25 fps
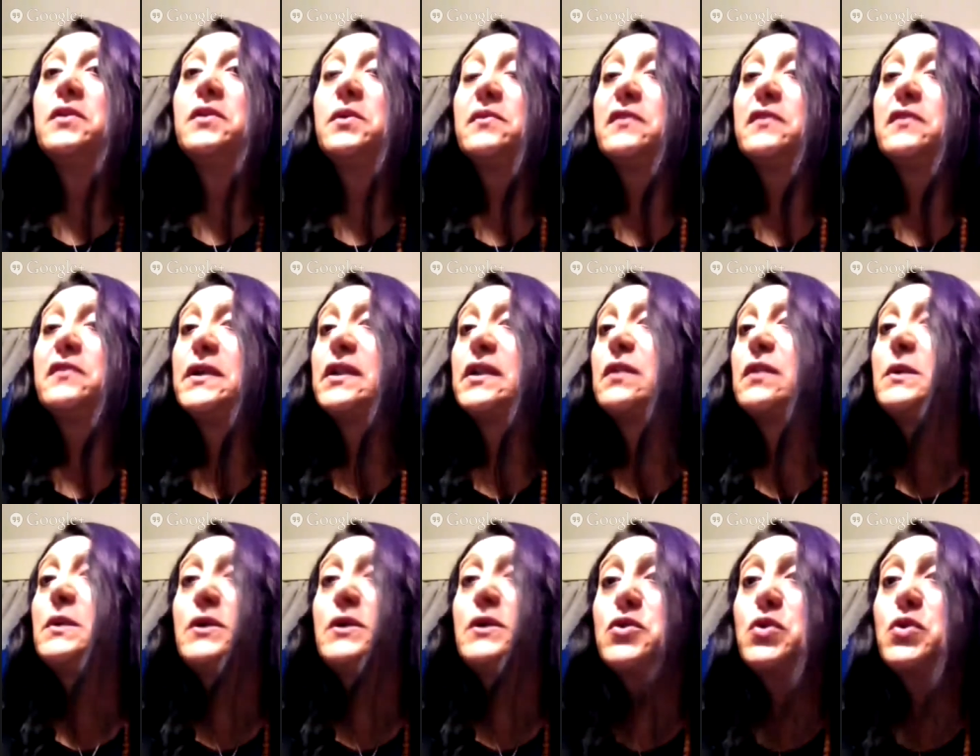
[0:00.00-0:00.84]
a very
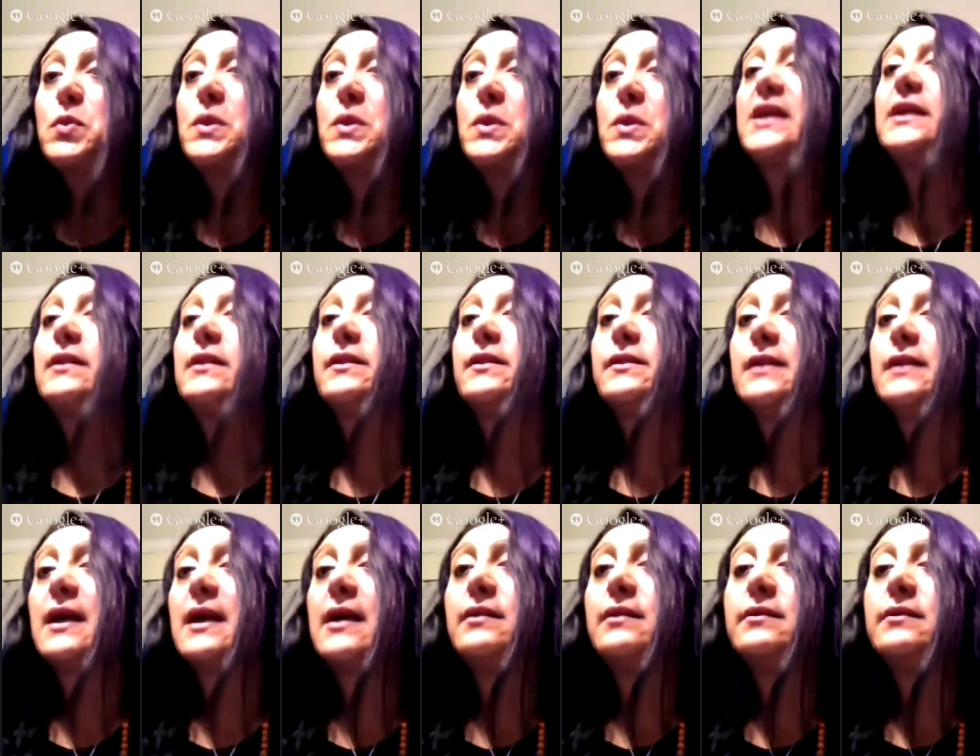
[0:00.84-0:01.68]
spiritual place.
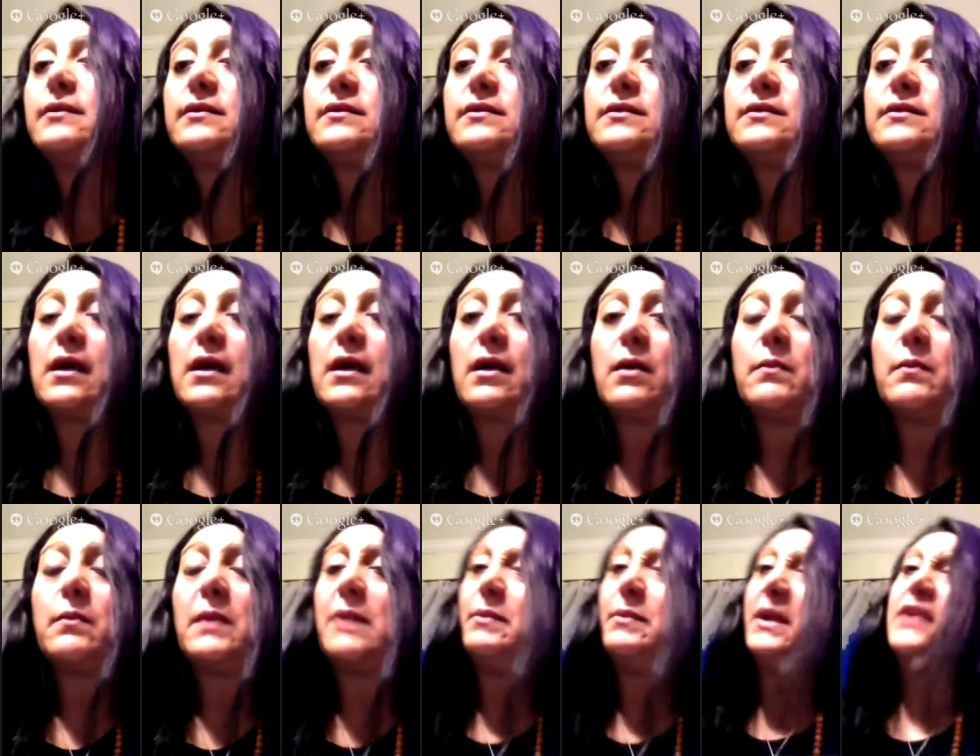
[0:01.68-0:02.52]
And
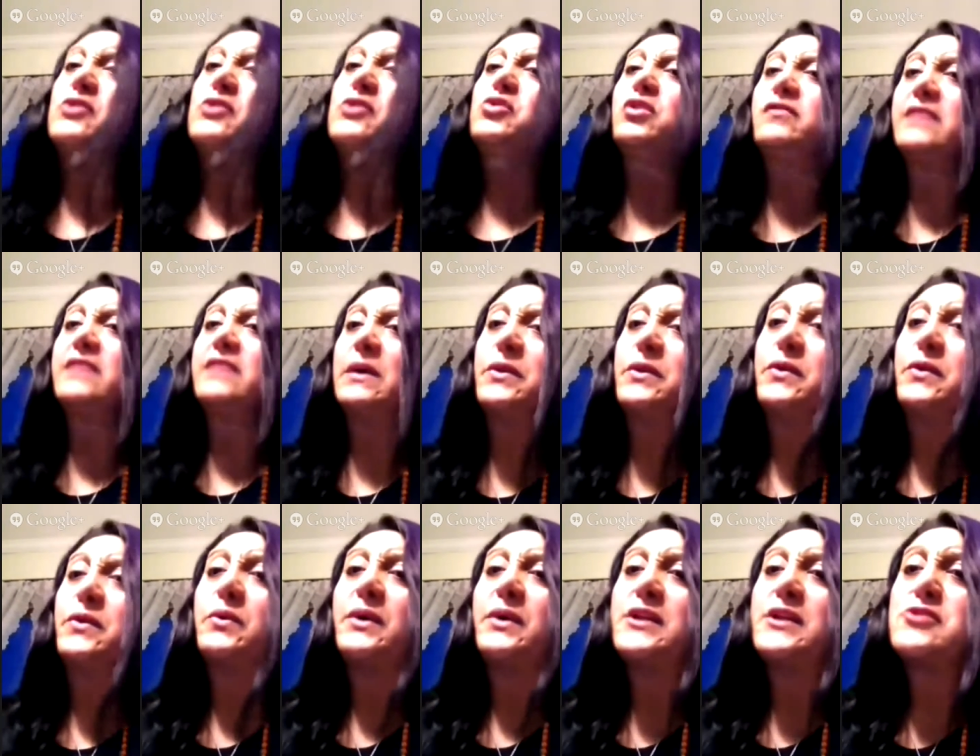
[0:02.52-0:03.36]
I'm not sure if that was your
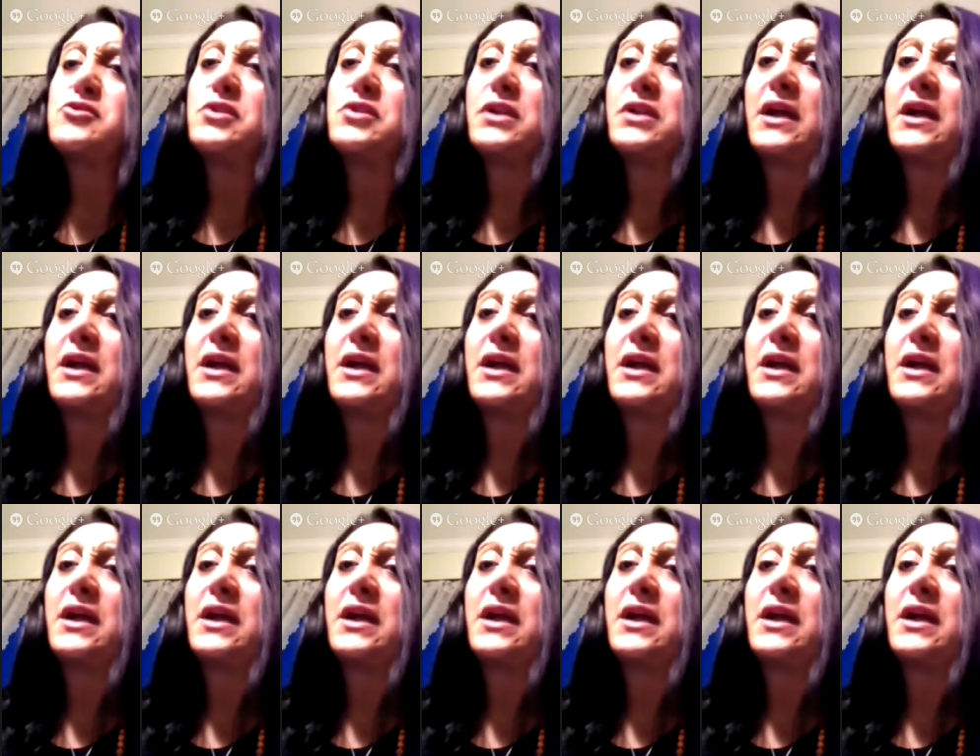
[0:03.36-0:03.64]
question. I